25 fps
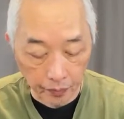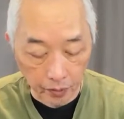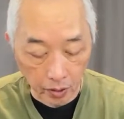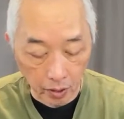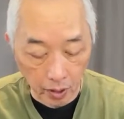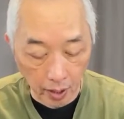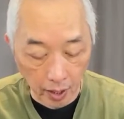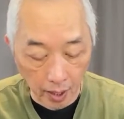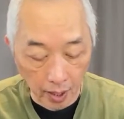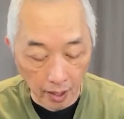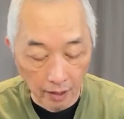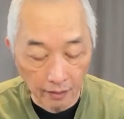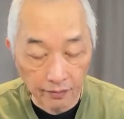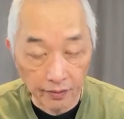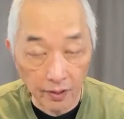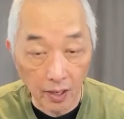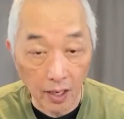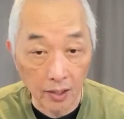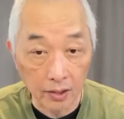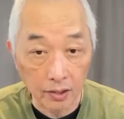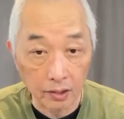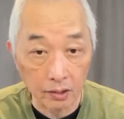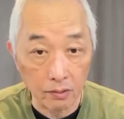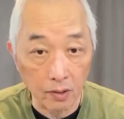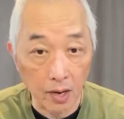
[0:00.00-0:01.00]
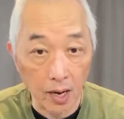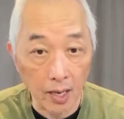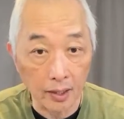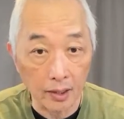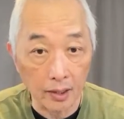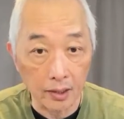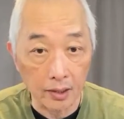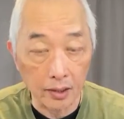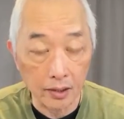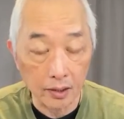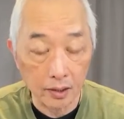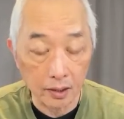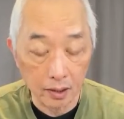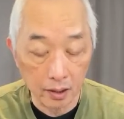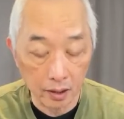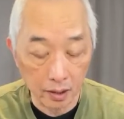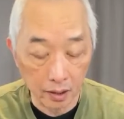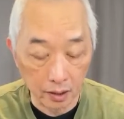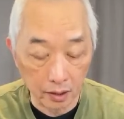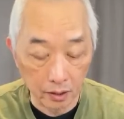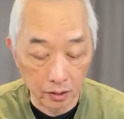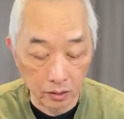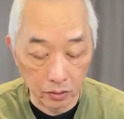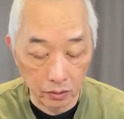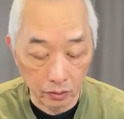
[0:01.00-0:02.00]
have arthritis,
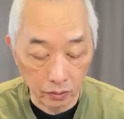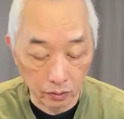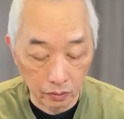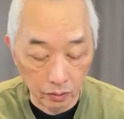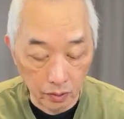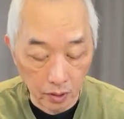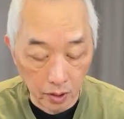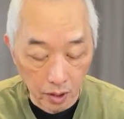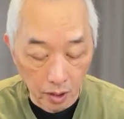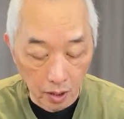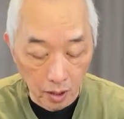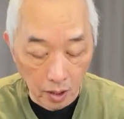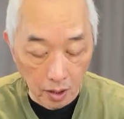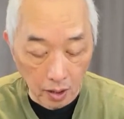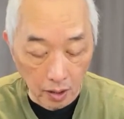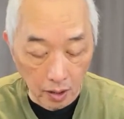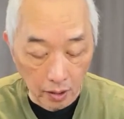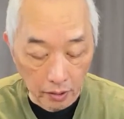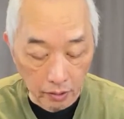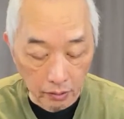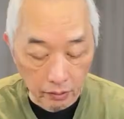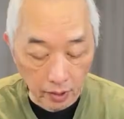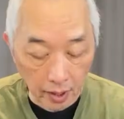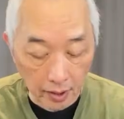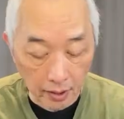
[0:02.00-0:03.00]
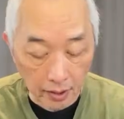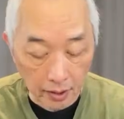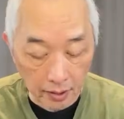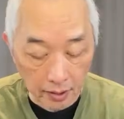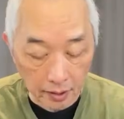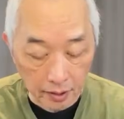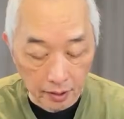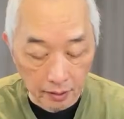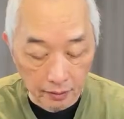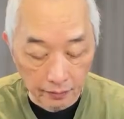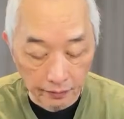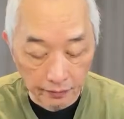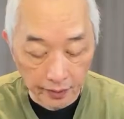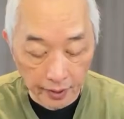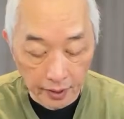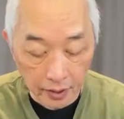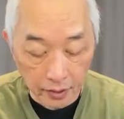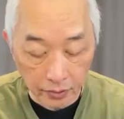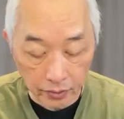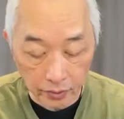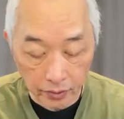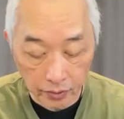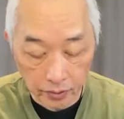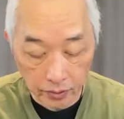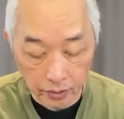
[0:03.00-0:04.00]
and so arthritis of the
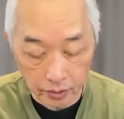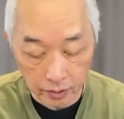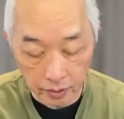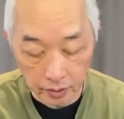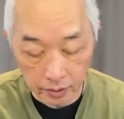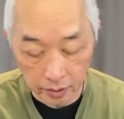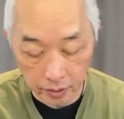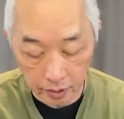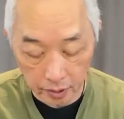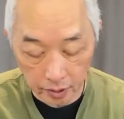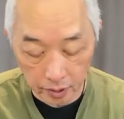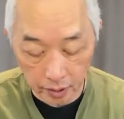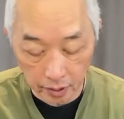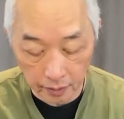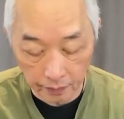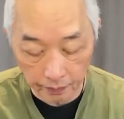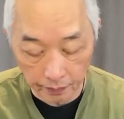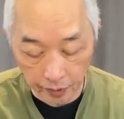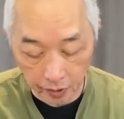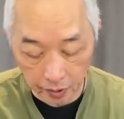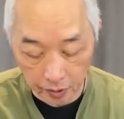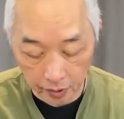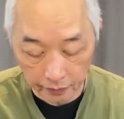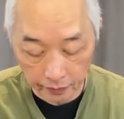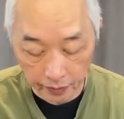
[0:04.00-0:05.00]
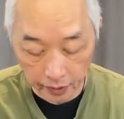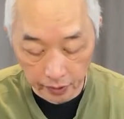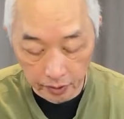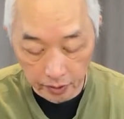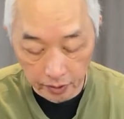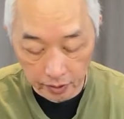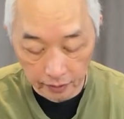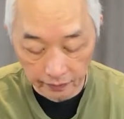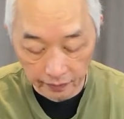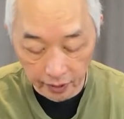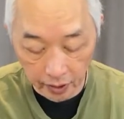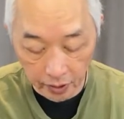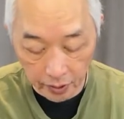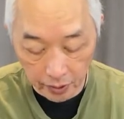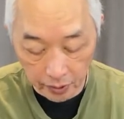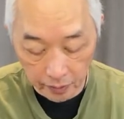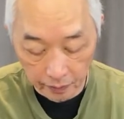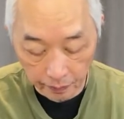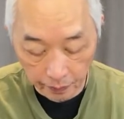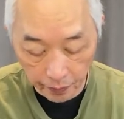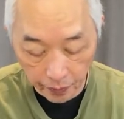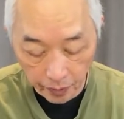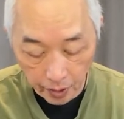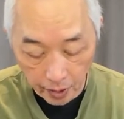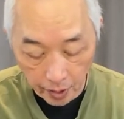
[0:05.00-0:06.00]
fingers is very severe.
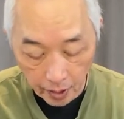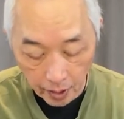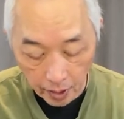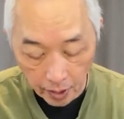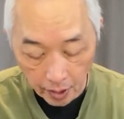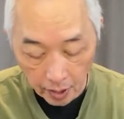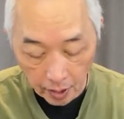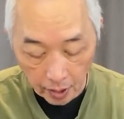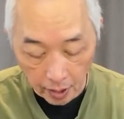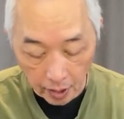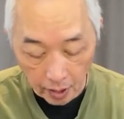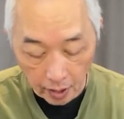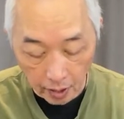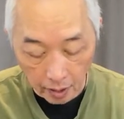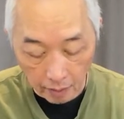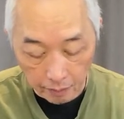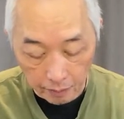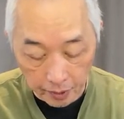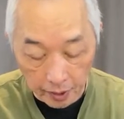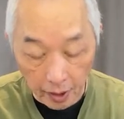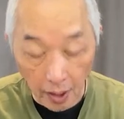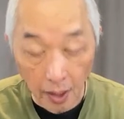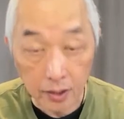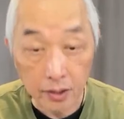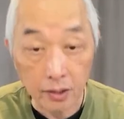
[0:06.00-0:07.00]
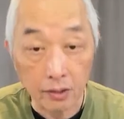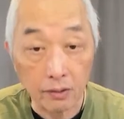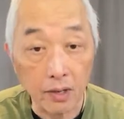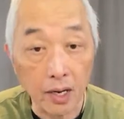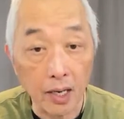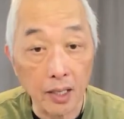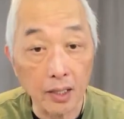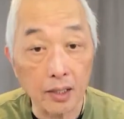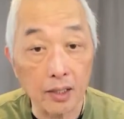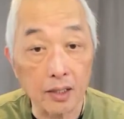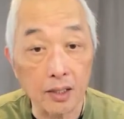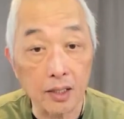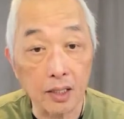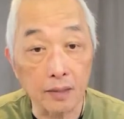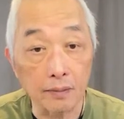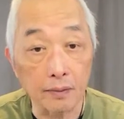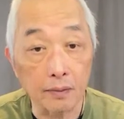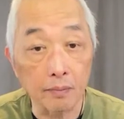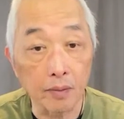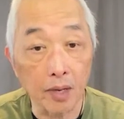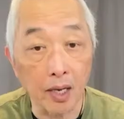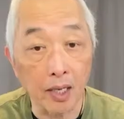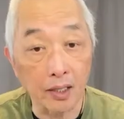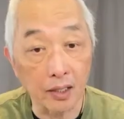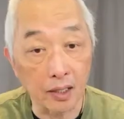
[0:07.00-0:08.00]
But arthritis, keep in
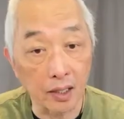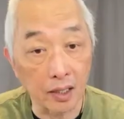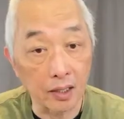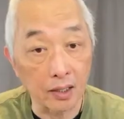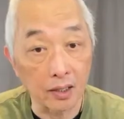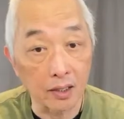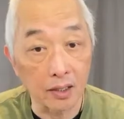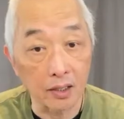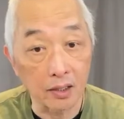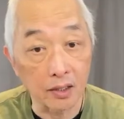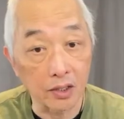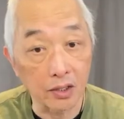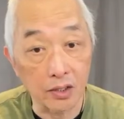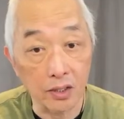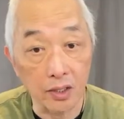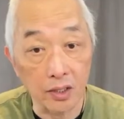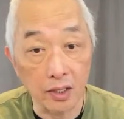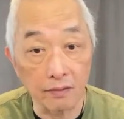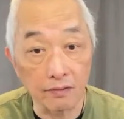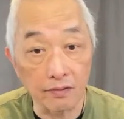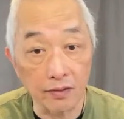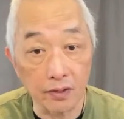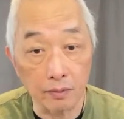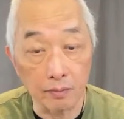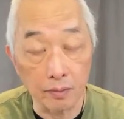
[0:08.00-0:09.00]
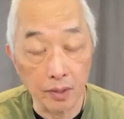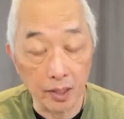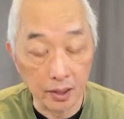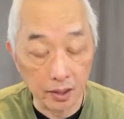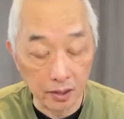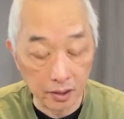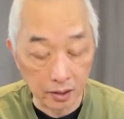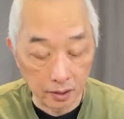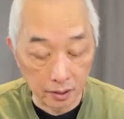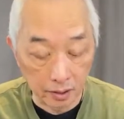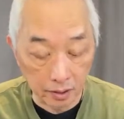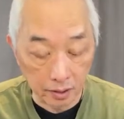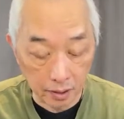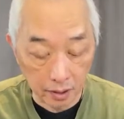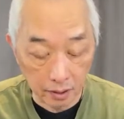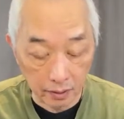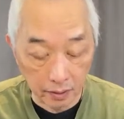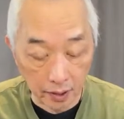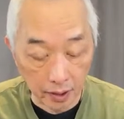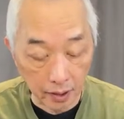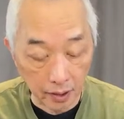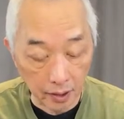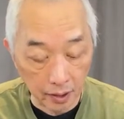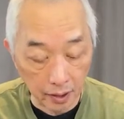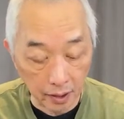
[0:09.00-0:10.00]
mind that it's just inflammation,
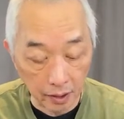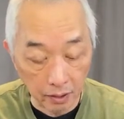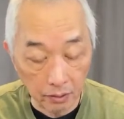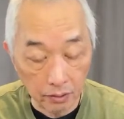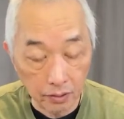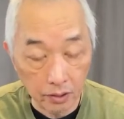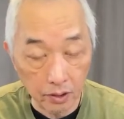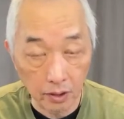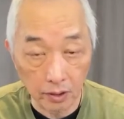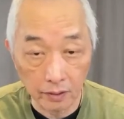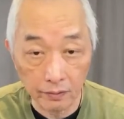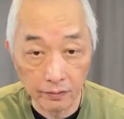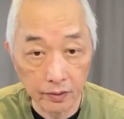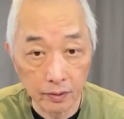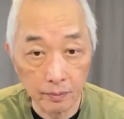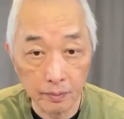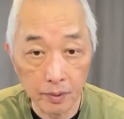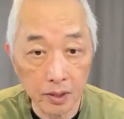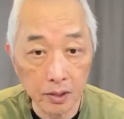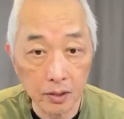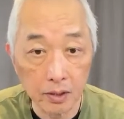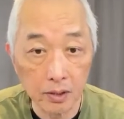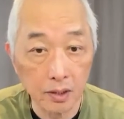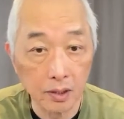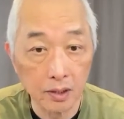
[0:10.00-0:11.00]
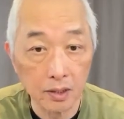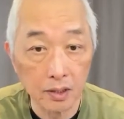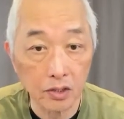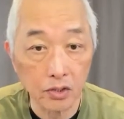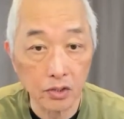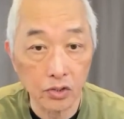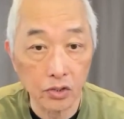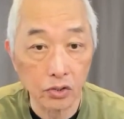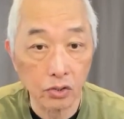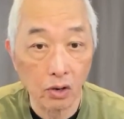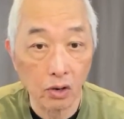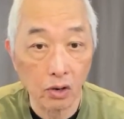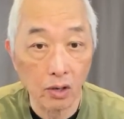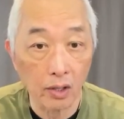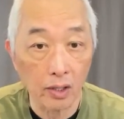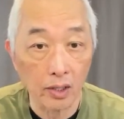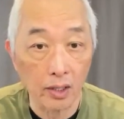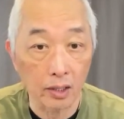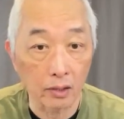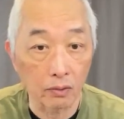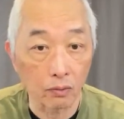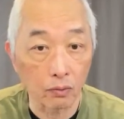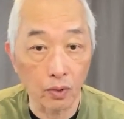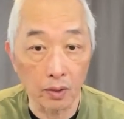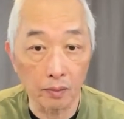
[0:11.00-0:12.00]
right? Inflammation doesn't start at
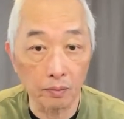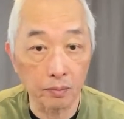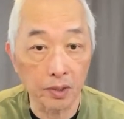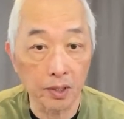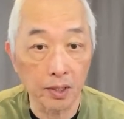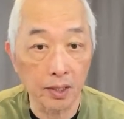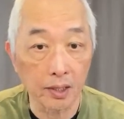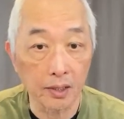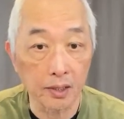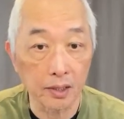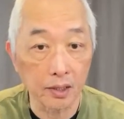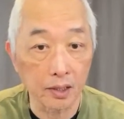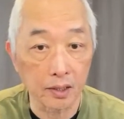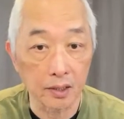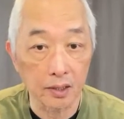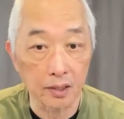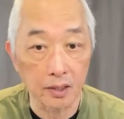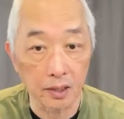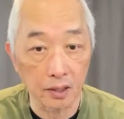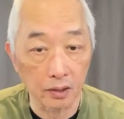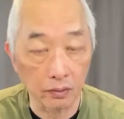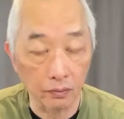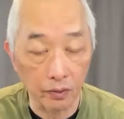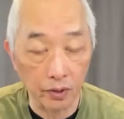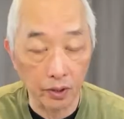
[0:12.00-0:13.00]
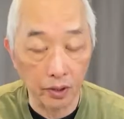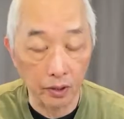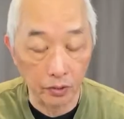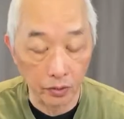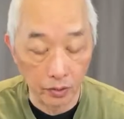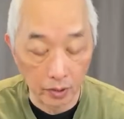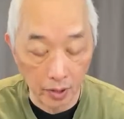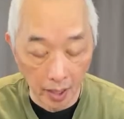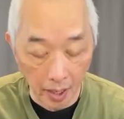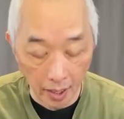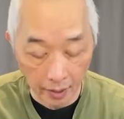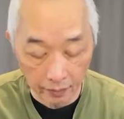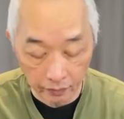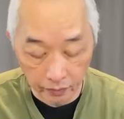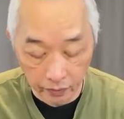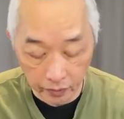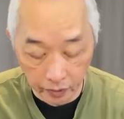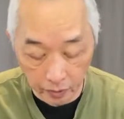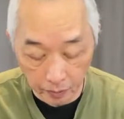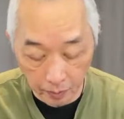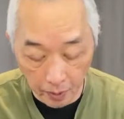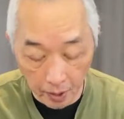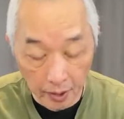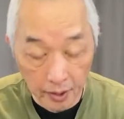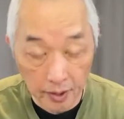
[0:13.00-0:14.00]
one place. It's when the
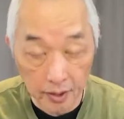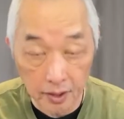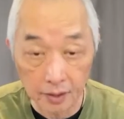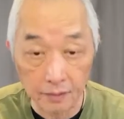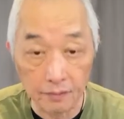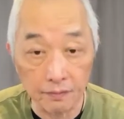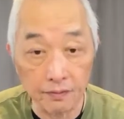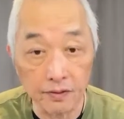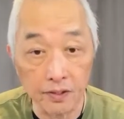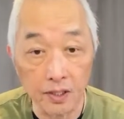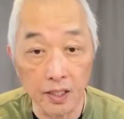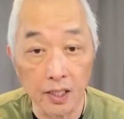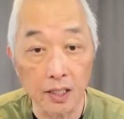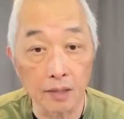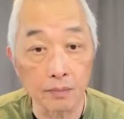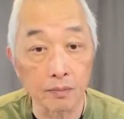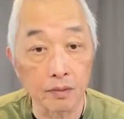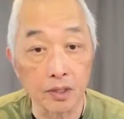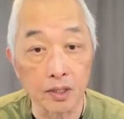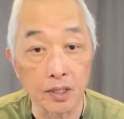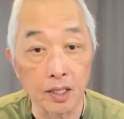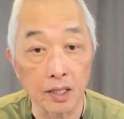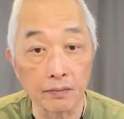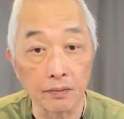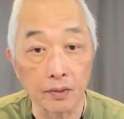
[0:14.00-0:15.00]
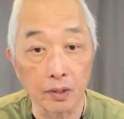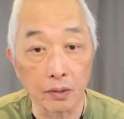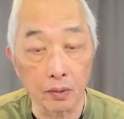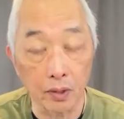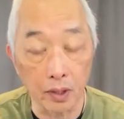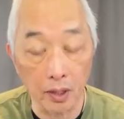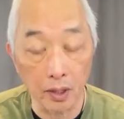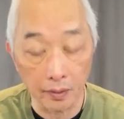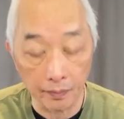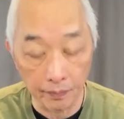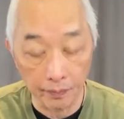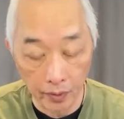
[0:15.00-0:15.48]
body's inflamed, it's everywhere.